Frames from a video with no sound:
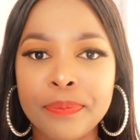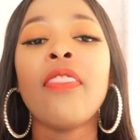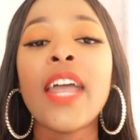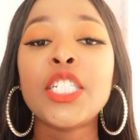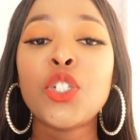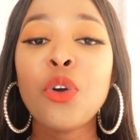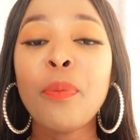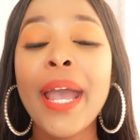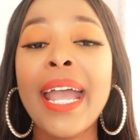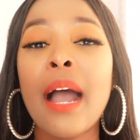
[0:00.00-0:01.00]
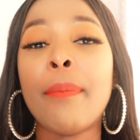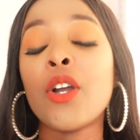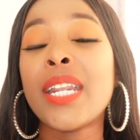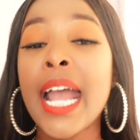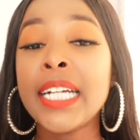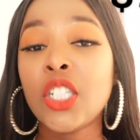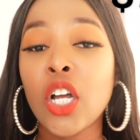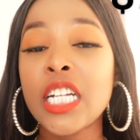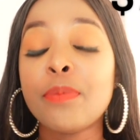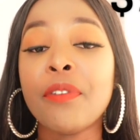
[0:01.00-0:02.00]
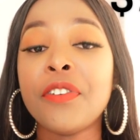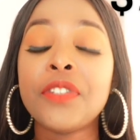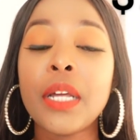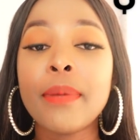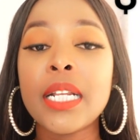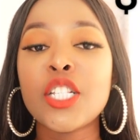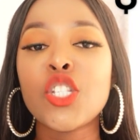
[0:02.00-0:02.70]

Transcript: They do pay about $9 for 15 minutes.